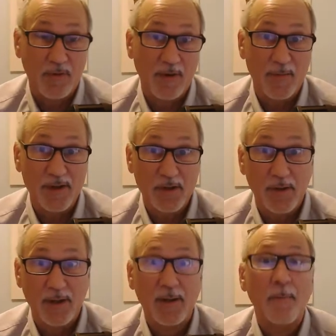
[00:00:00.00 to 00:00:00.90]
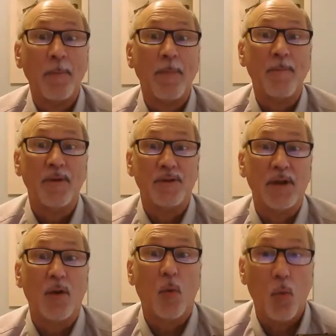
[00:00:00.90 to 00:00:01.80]
already been doing, using
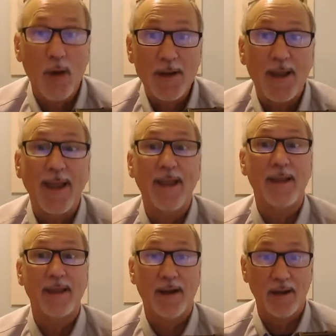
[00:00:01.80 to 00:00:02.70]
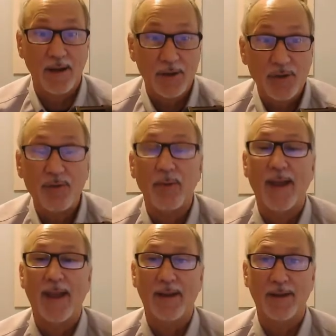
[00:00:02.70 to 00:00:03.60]
1 and 2
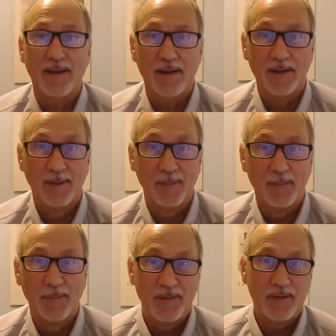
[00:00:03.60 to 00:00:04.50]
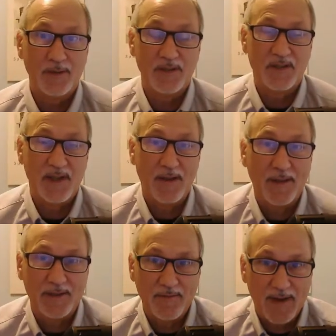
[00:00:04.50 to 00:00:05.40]
and. You can see how
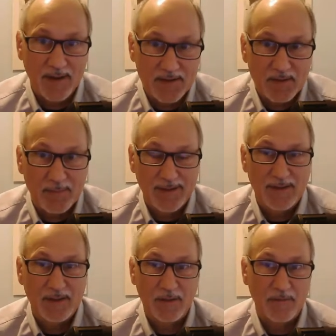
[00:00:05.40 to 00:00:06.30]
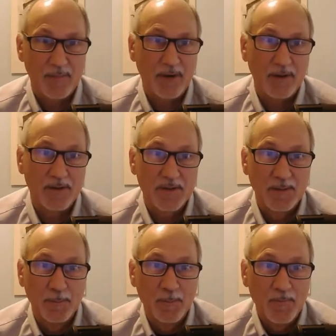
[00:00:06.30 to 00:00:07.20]
that divides the beat into 3 parts.
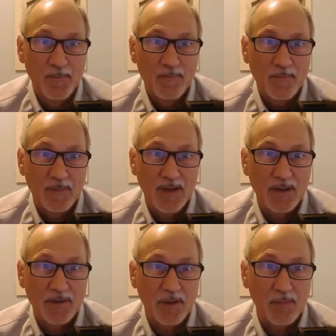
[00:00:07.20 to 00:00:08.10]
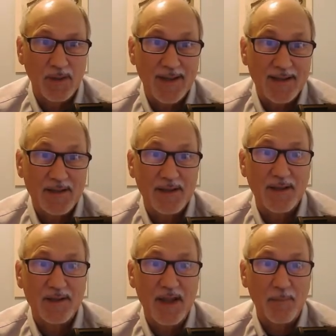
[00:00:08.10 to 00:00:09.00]
The counts are placed in the
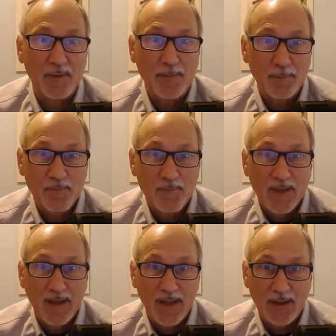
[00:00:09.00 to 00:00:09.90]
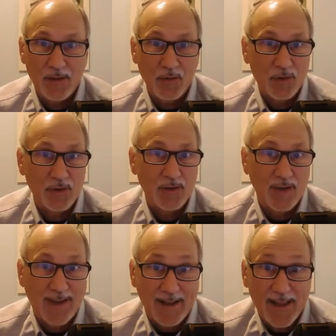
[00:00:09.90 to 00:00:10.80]
example, and you should
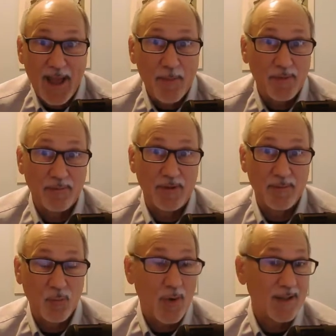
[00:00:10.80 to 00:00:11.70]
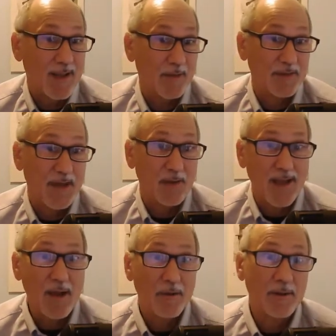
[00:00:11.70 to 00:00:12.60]
clap the rhythm while counting out
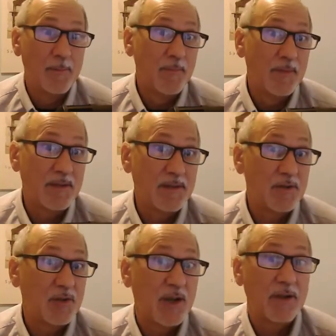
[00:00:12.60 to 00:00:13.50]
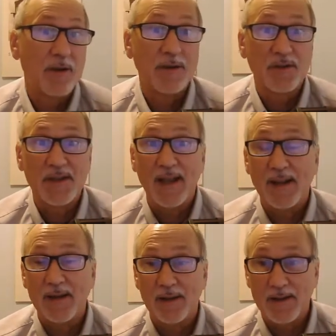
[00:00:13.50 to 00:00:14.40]
loud. This is Check Your
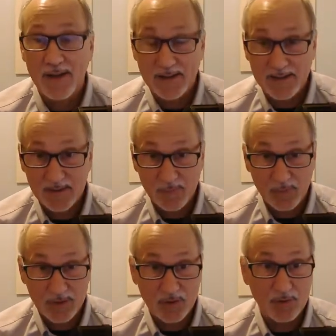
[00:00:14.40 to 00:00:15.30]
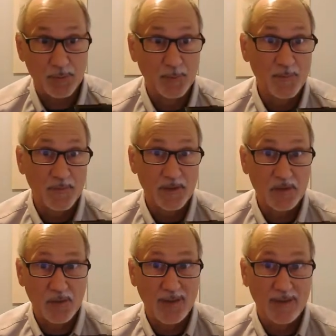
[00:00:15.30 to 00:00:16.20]
Understanding 19.2. Let's
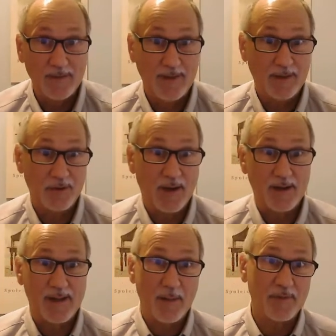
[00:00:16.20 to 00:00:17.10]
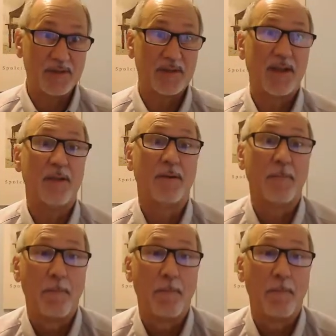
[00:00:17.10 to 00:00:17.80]
go ahead and try to clap this together.